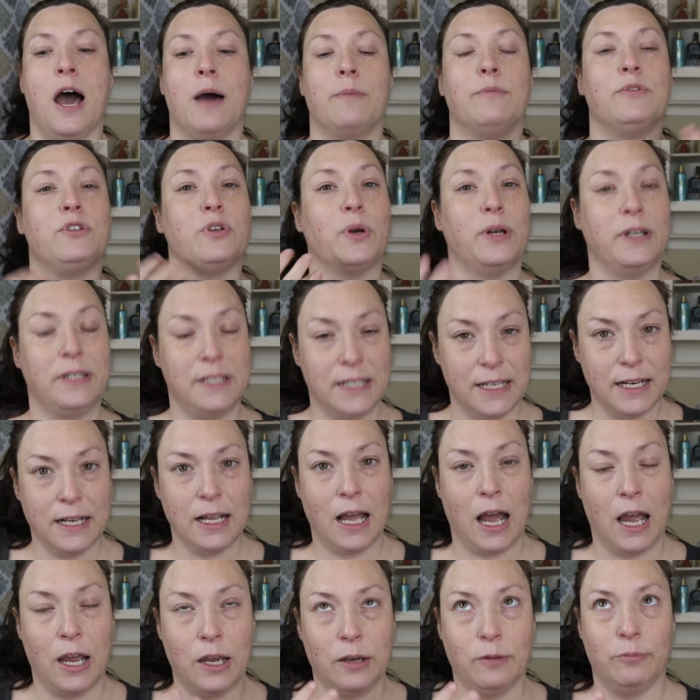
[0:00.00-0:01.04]
So
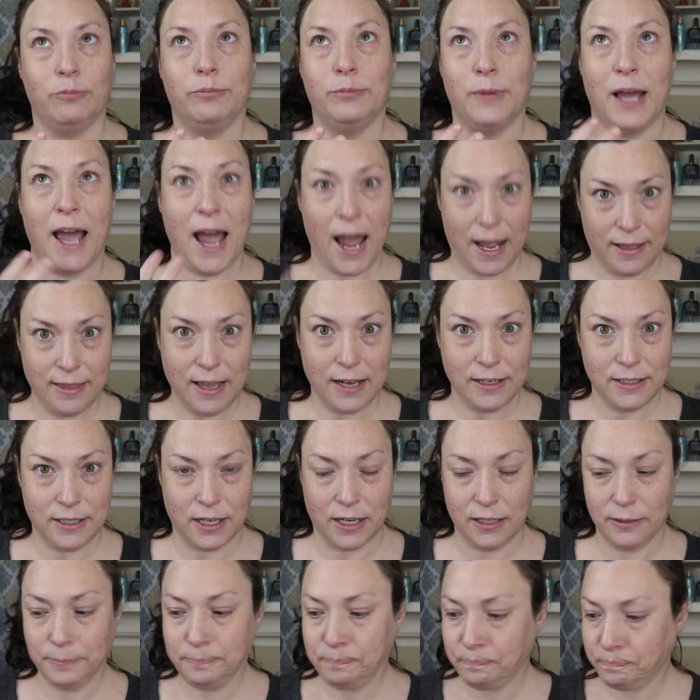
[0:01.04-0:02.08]
I had that
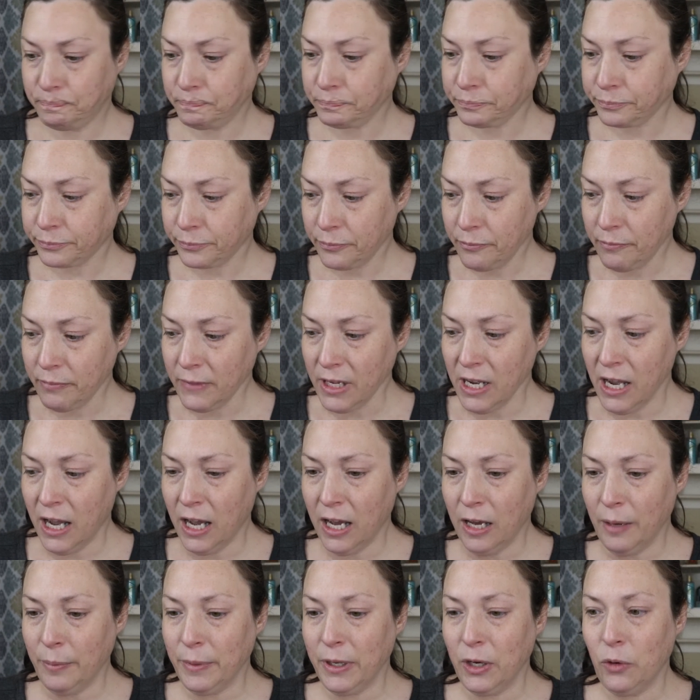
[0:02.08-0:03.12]
done.
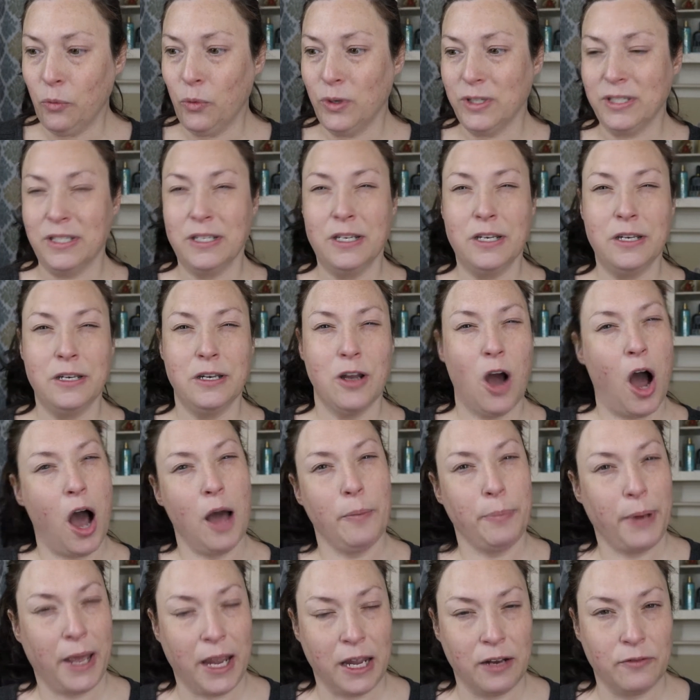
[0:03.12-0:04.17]
It was
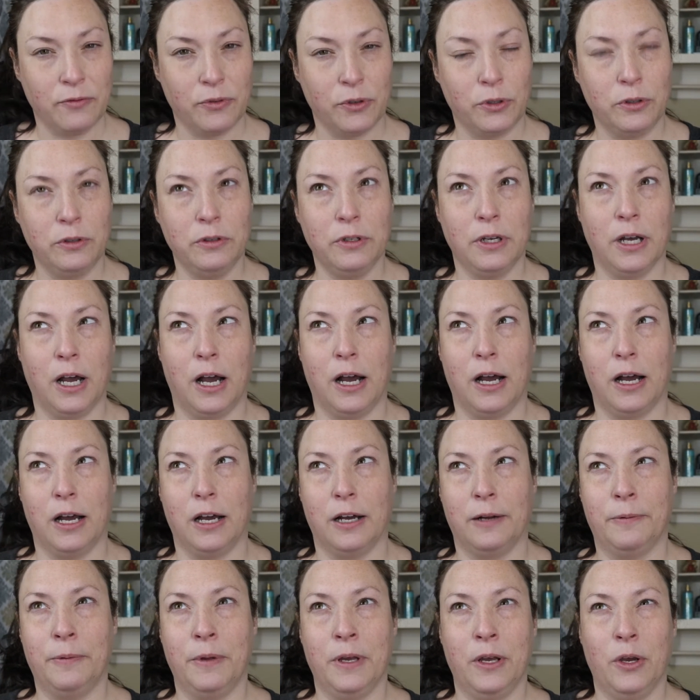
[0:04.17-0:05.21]
not painful,
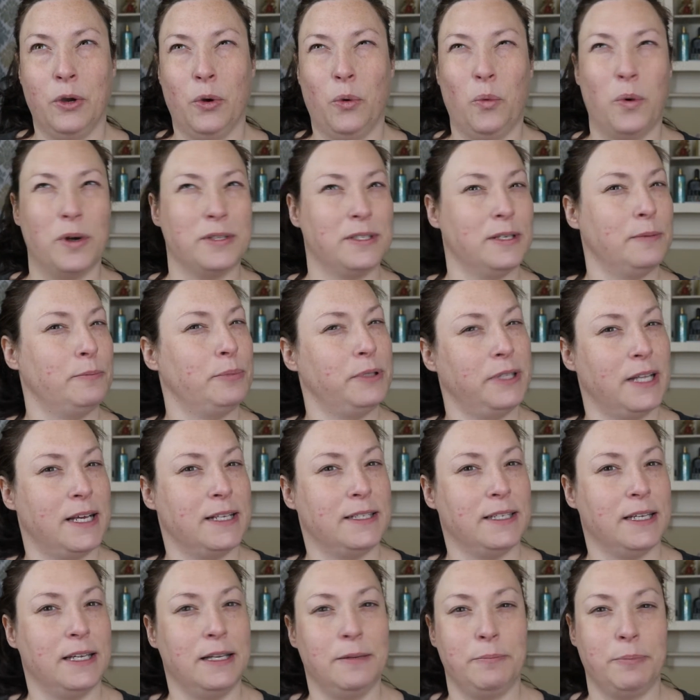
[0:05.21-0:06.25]
wasn't
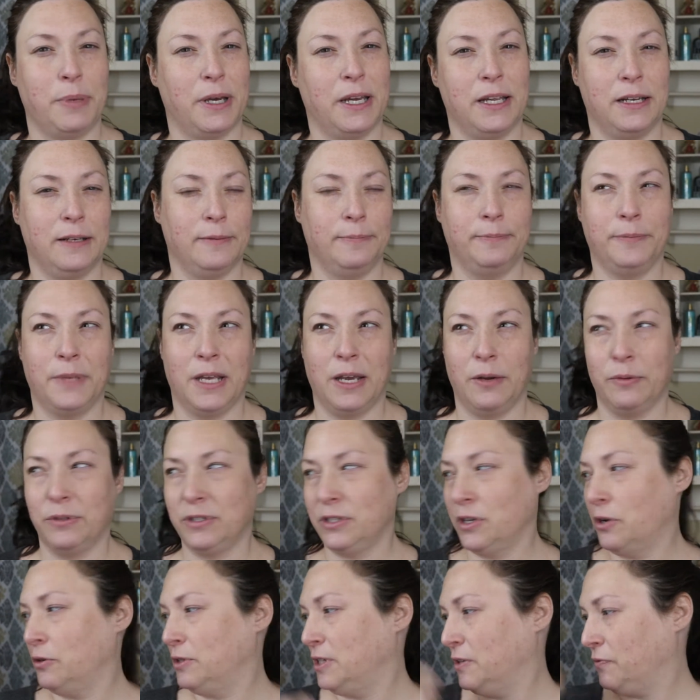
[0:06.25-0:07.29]
pleasant, but it was
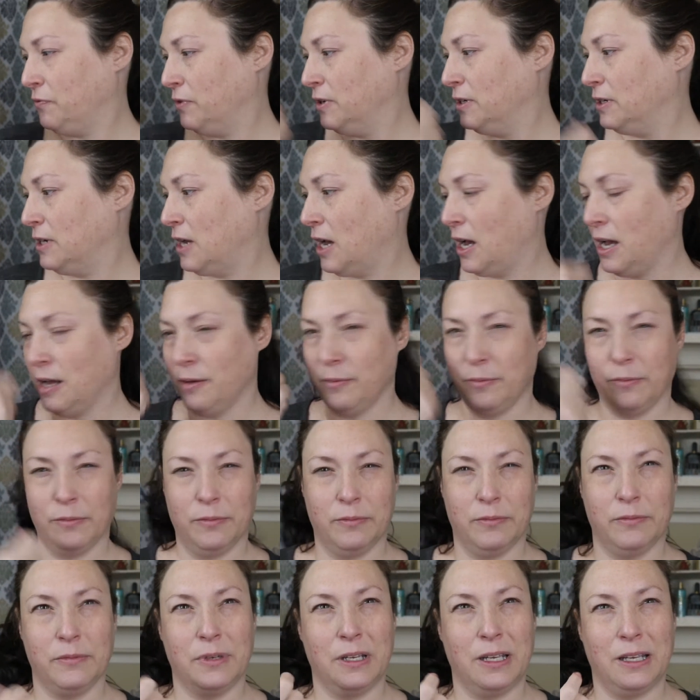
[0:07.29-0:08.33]
no different,
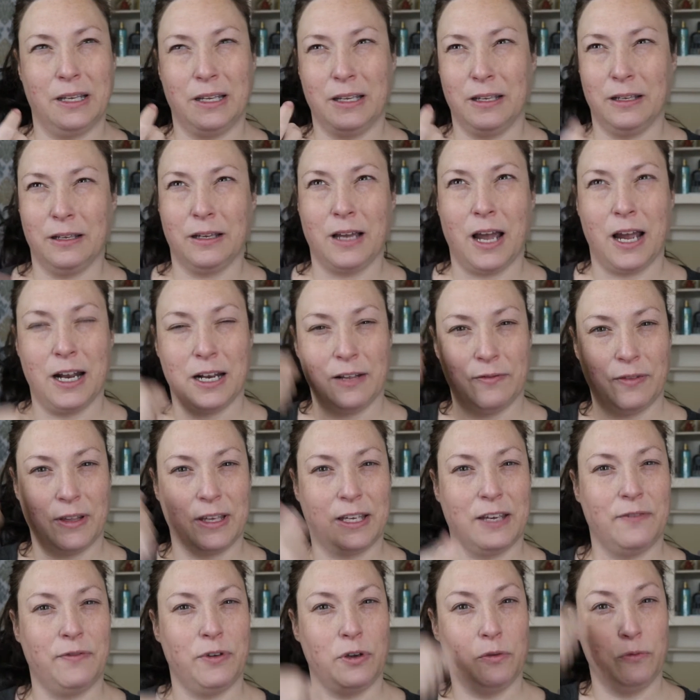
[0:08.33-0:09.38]
kind of
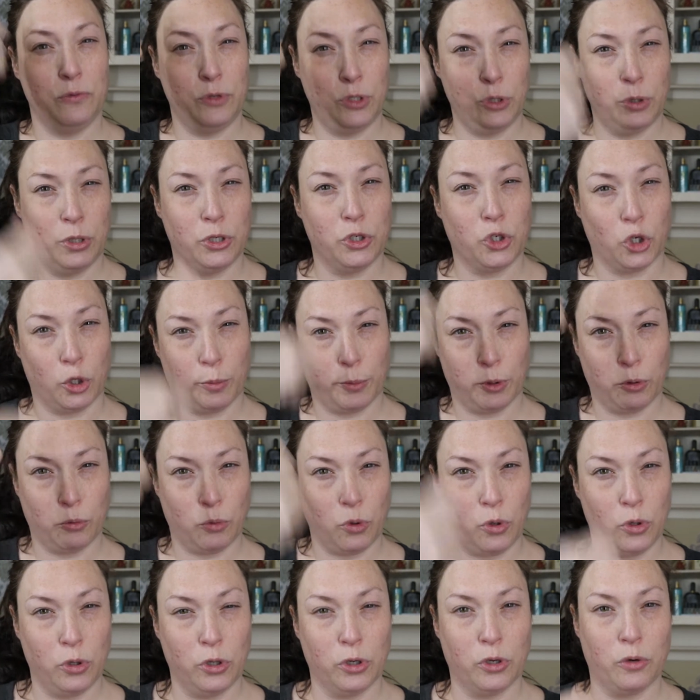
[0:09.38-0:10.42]
like if you do a derma
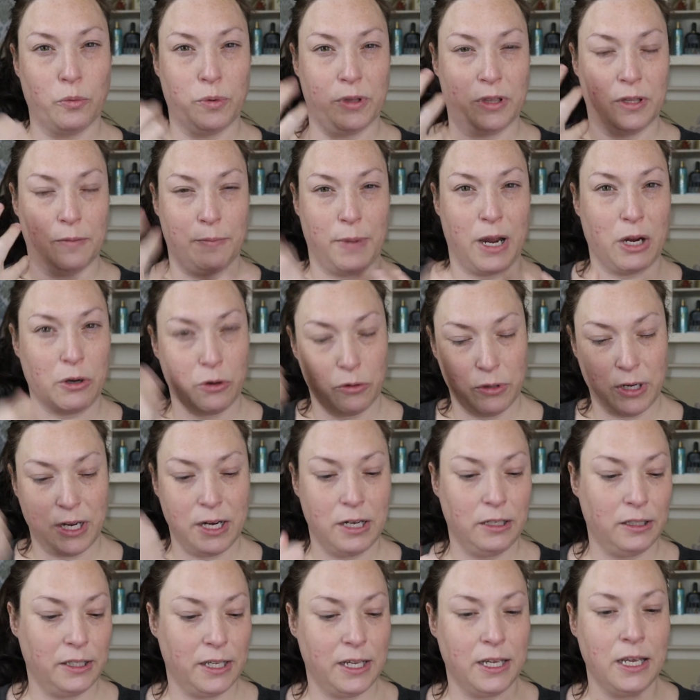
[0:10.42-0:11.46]
roller with the
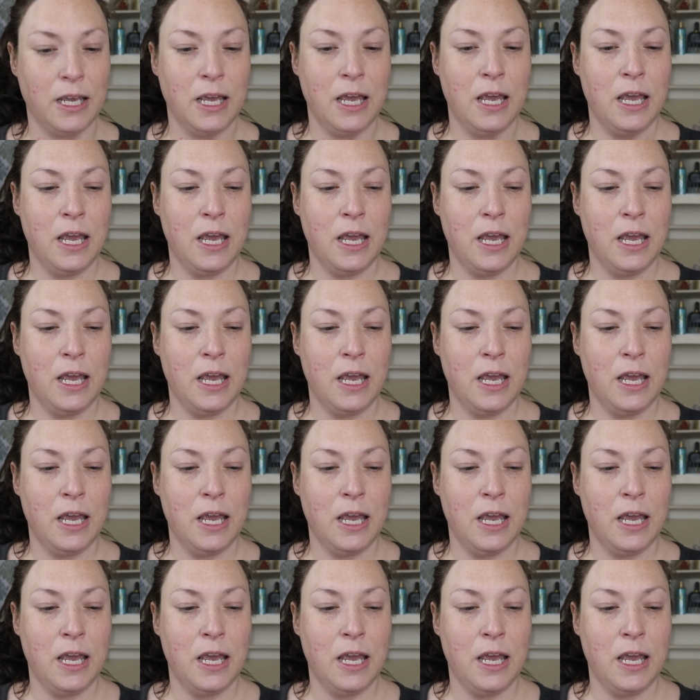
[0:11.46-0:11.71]
microneedling,